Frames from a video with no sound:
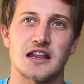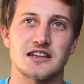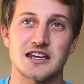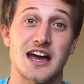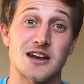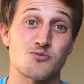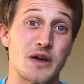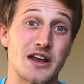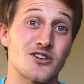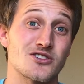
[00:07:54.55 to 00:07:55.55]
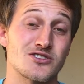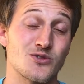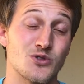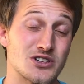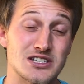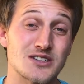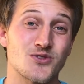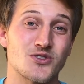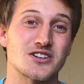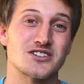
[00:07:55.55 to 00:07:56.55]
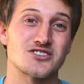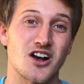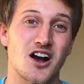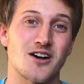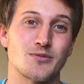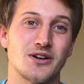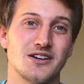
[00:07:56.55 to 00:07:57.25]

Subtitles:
they had a better or different job.